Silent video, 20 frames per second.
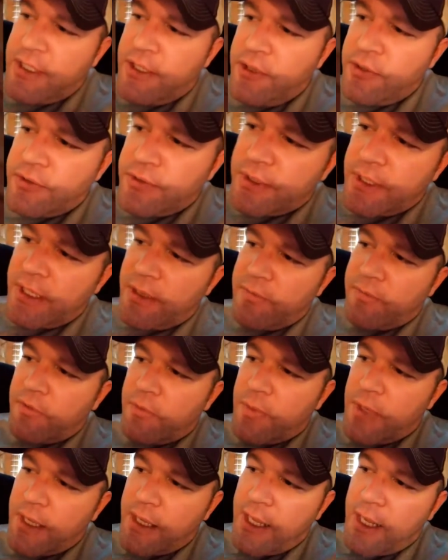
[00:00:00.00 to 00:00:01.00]
usually get
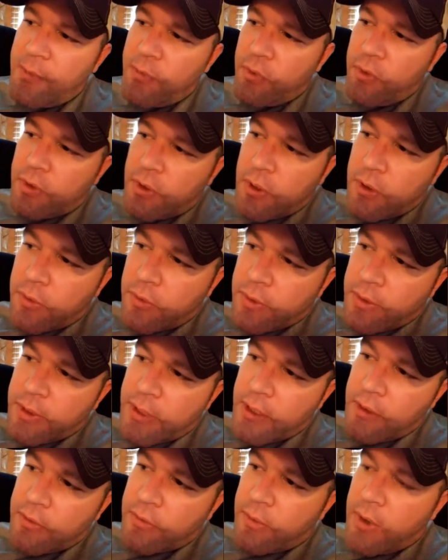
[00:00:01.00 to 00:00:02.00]
from like Amarillo and
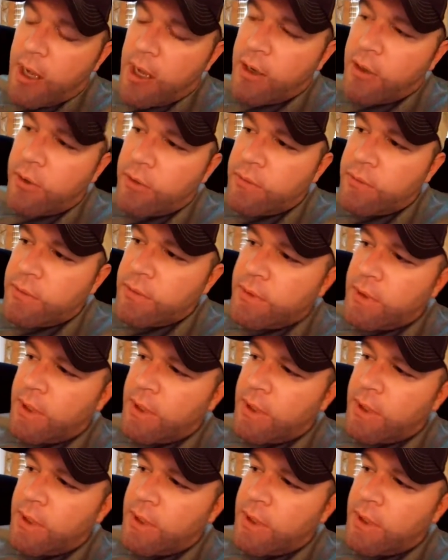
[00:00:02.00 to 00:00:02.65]
El Dorado.